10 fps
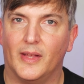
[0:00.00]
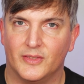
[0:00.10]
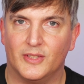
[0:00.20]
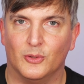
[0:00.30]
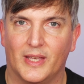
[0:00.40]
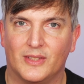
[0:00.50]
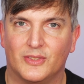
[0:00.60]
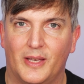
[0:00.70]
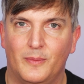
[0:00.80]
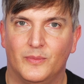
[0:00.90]
And until next
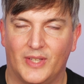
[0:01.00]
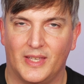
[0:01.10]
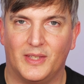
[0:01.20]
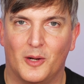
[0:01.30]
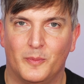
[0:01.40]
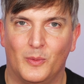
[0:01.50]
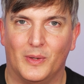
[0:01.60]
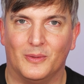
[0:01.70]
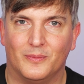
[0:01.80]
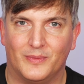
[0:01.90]
time, take care and be
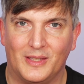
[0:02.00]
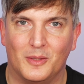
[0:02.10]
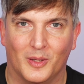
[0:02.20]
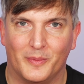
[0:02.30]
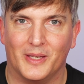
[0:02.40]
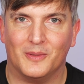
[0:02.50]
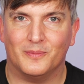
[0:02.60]
well. Thank you. Bye-bye.